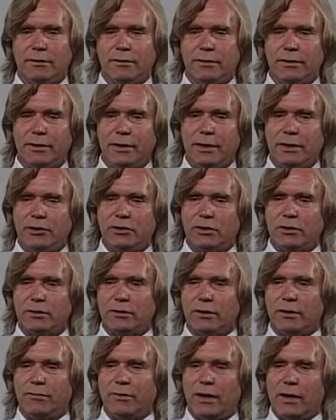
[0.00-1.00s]
the
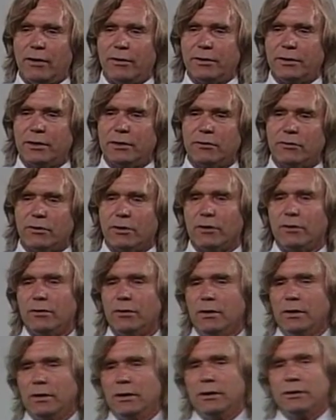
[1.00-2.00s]
nature of how it can grow,
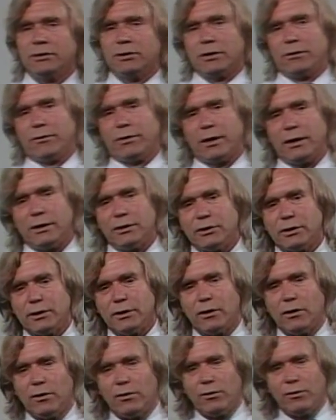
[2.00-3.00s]
so things
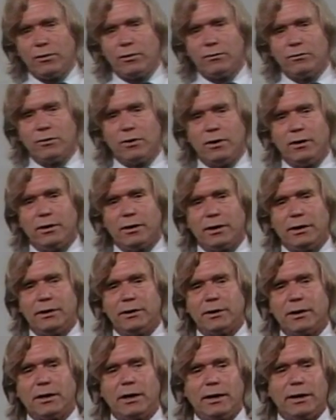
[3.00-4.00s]
can go wrong
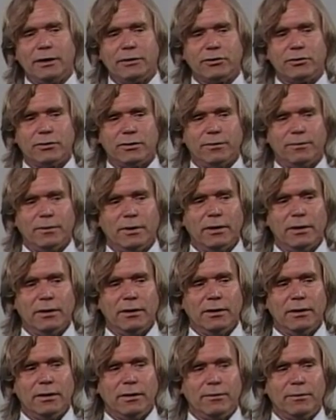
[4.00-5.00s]
in the classroom
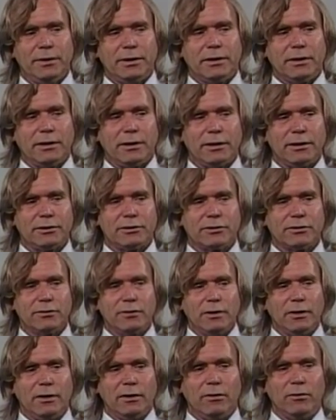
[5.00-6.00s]
because
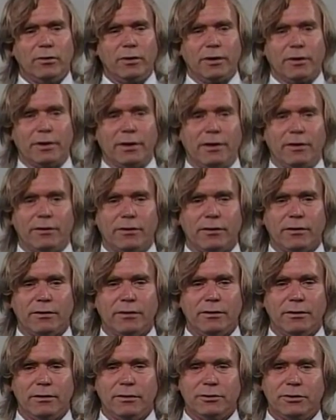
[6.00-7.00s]
we're
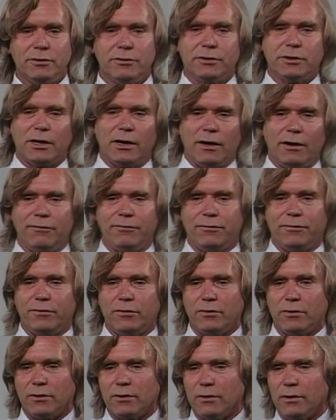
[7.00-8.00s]
either too tough
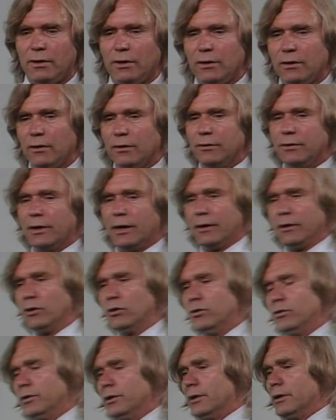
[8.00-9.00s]
or
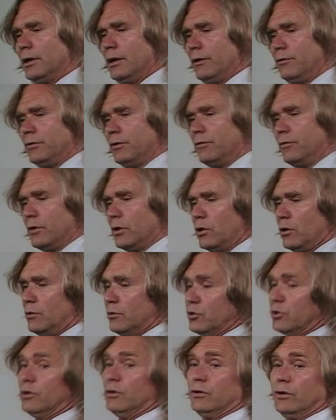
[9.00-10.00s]
not good enough of a
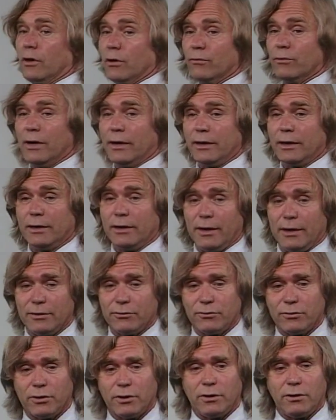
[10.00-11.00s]
coach or don't
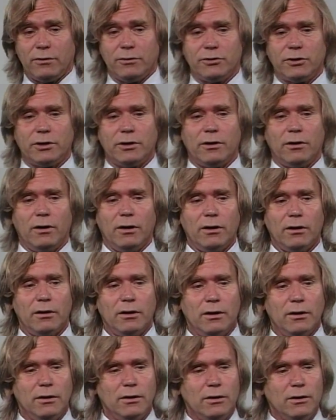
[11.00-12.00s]
recognize we're a coach at all,
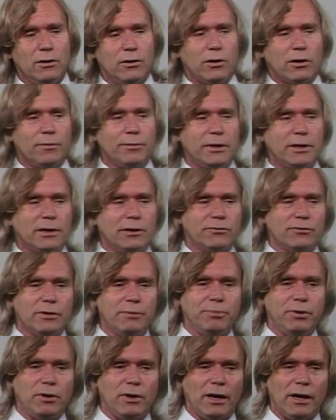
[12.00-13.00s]
or because we
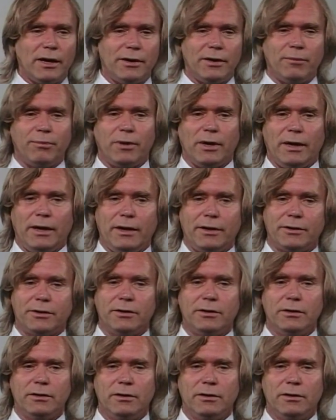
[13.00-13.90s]
pull on the plant,